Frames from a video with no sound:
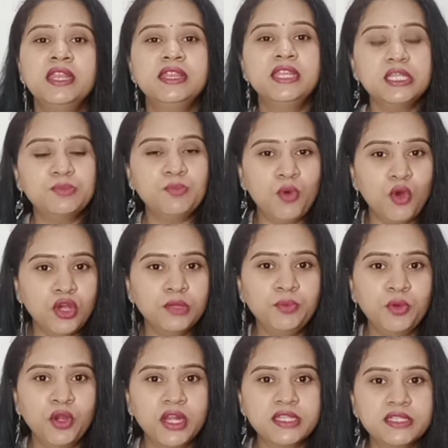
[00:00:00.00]
These both
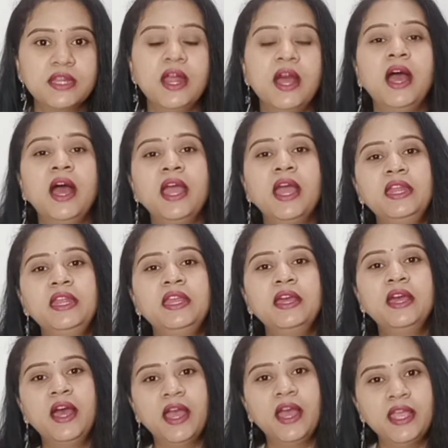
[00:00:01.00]
products are
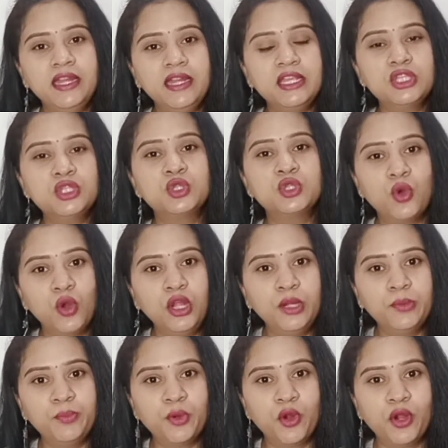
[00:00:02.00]
highly
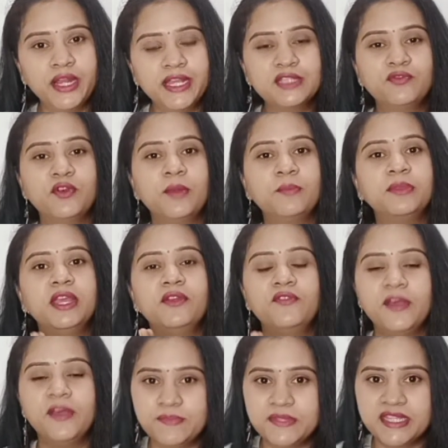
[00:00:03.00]
sold products from their
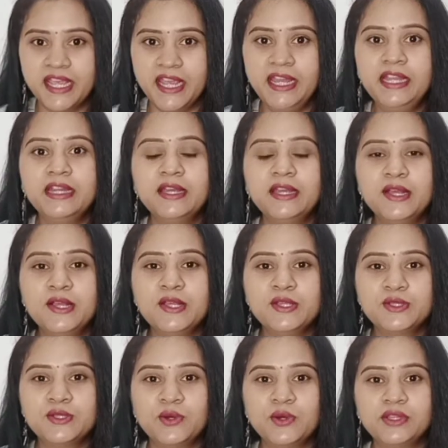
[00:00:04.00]
website,
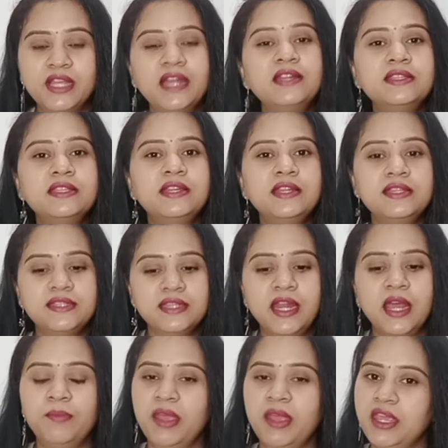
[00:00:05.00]
so that is the reason
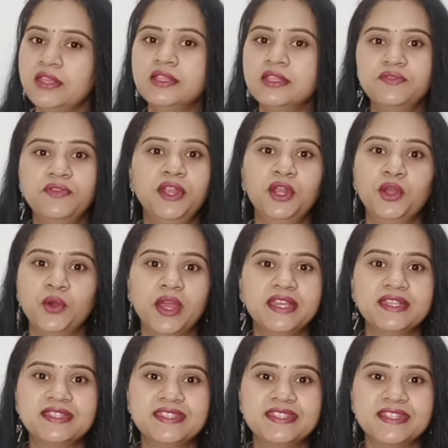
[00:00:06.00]
I'm making this video, guys.